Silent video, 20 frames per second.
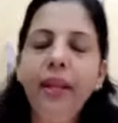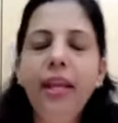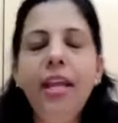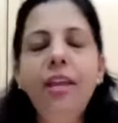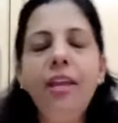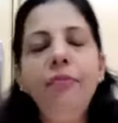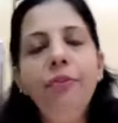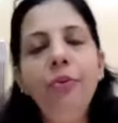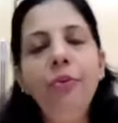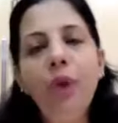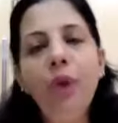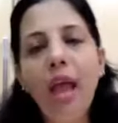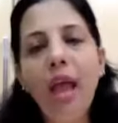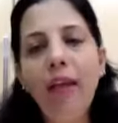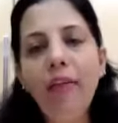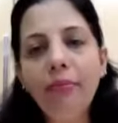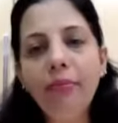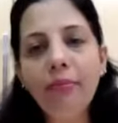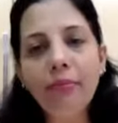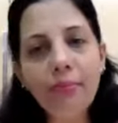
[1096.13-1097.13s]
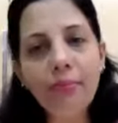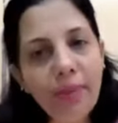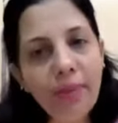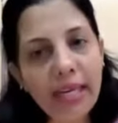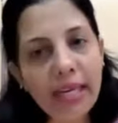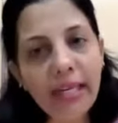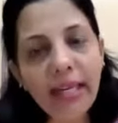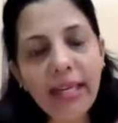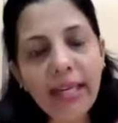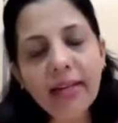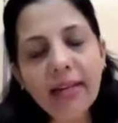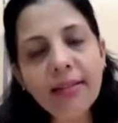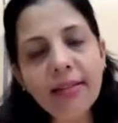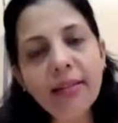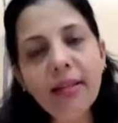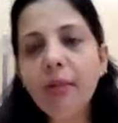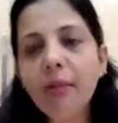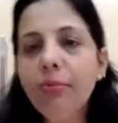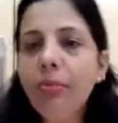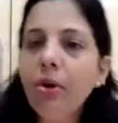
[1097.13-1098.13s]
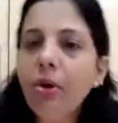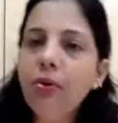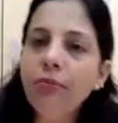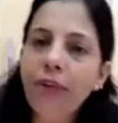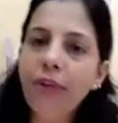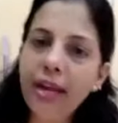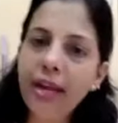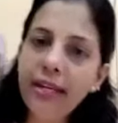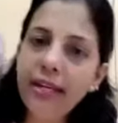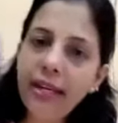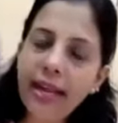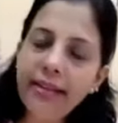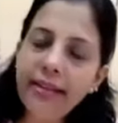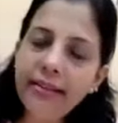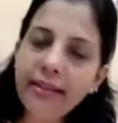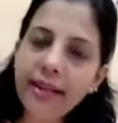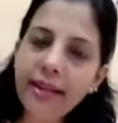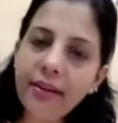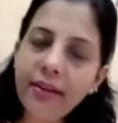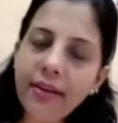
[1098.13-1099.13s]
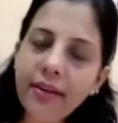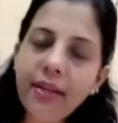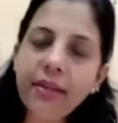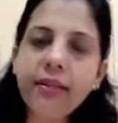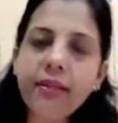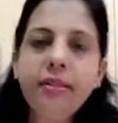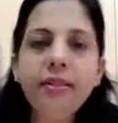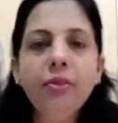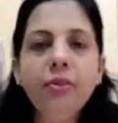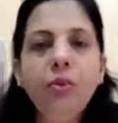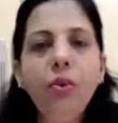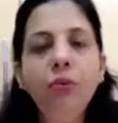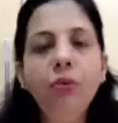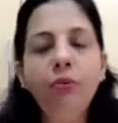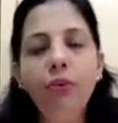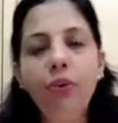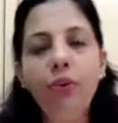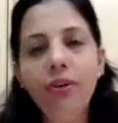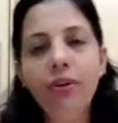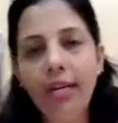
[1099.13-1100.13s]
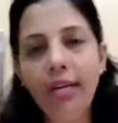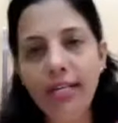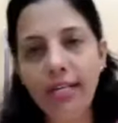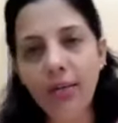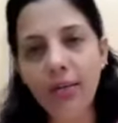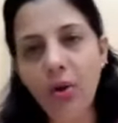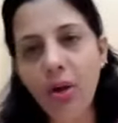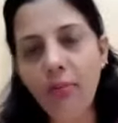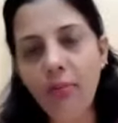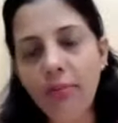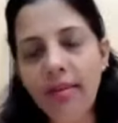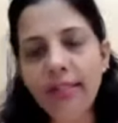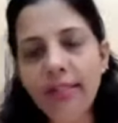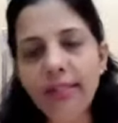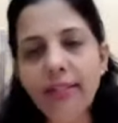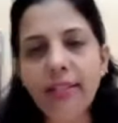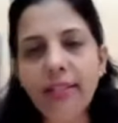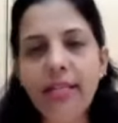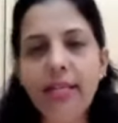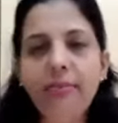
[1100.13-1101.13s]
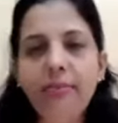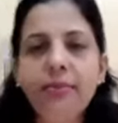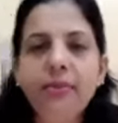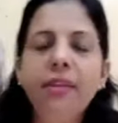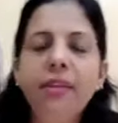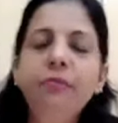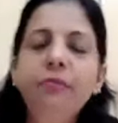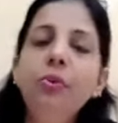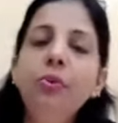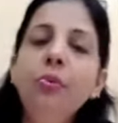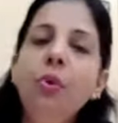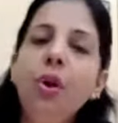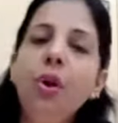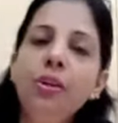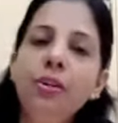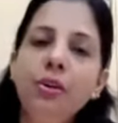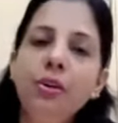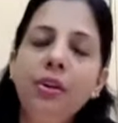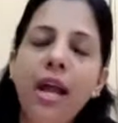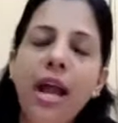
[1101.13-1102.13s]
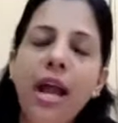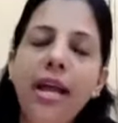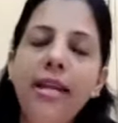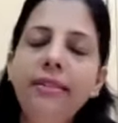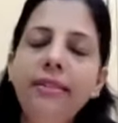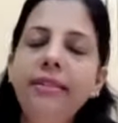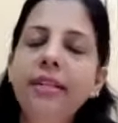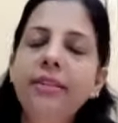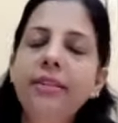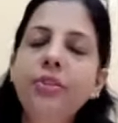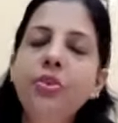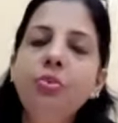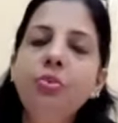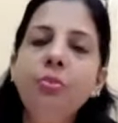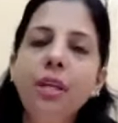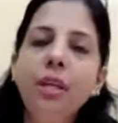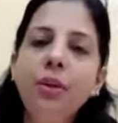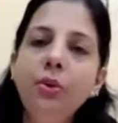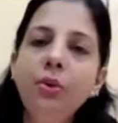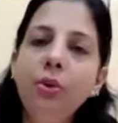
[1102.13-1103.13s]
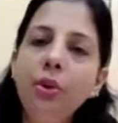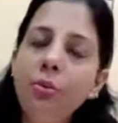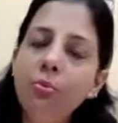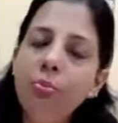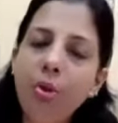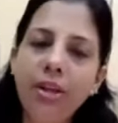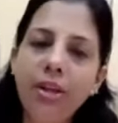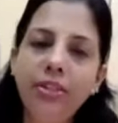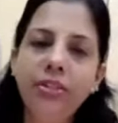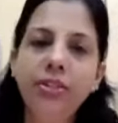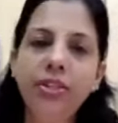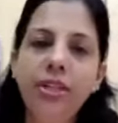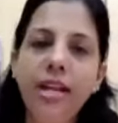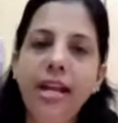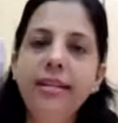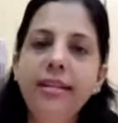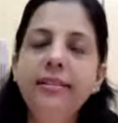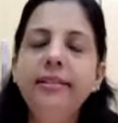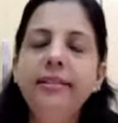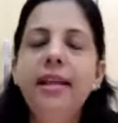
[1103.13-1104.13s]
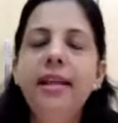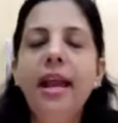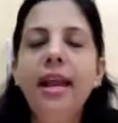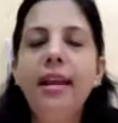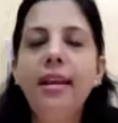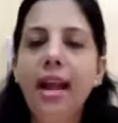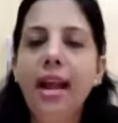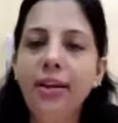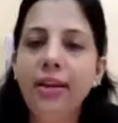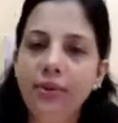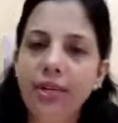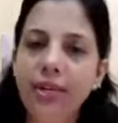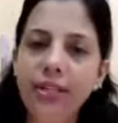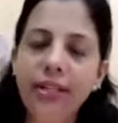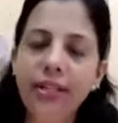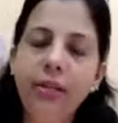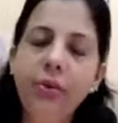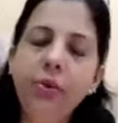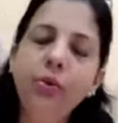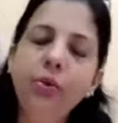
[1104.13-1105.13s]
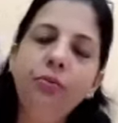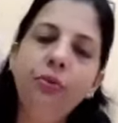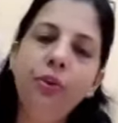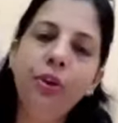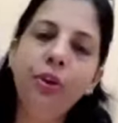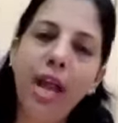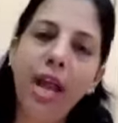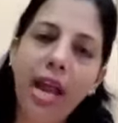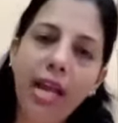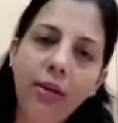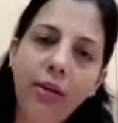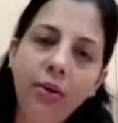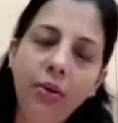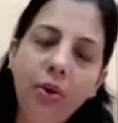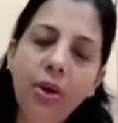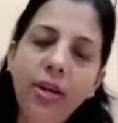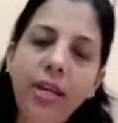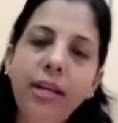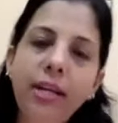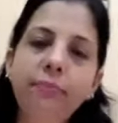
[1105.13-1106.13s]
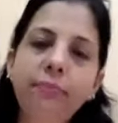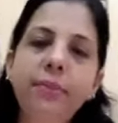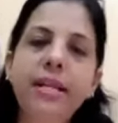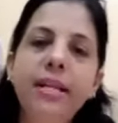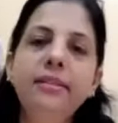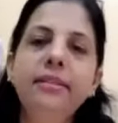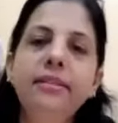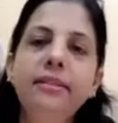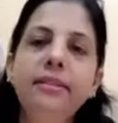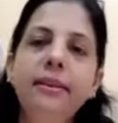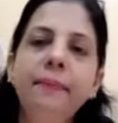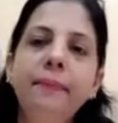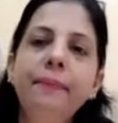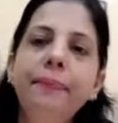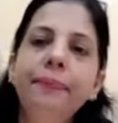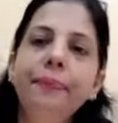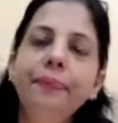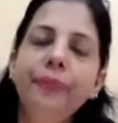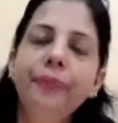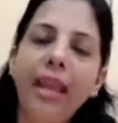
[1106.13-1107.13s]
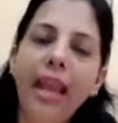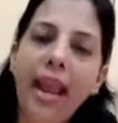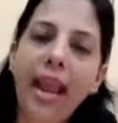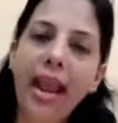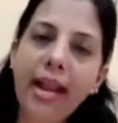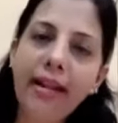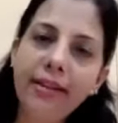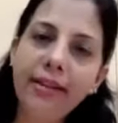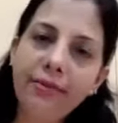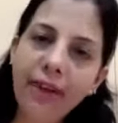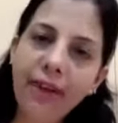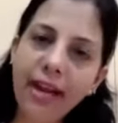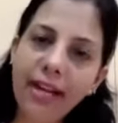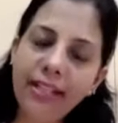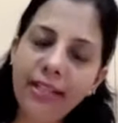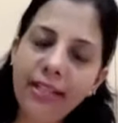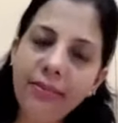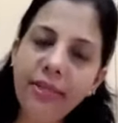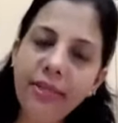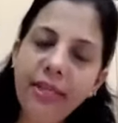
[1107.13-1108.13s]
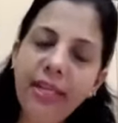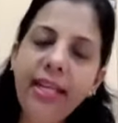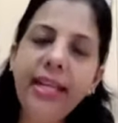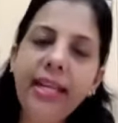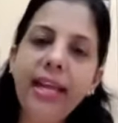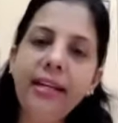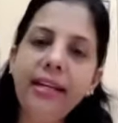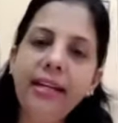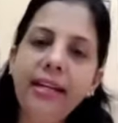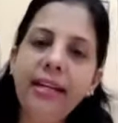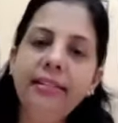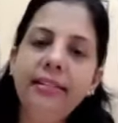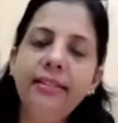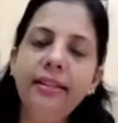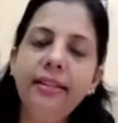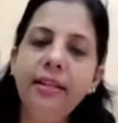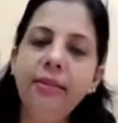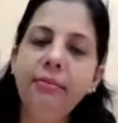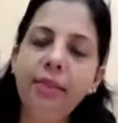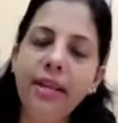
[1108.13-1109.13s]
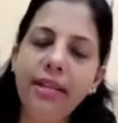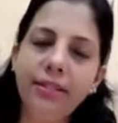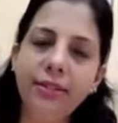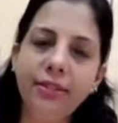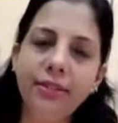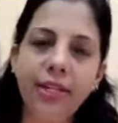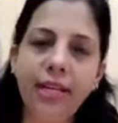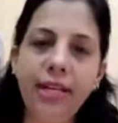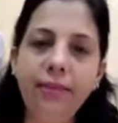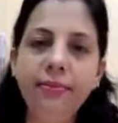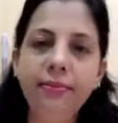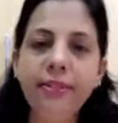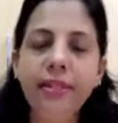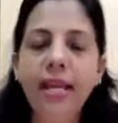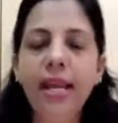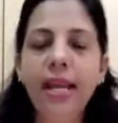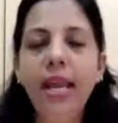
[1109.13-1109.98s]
If you have mainly concerned about fine lines and wrinkles, go for retinol based creams. If you want your eyes just to be good, moisturized and hydrated, look for hyaluronic based and vitamin E and glycerin based creams.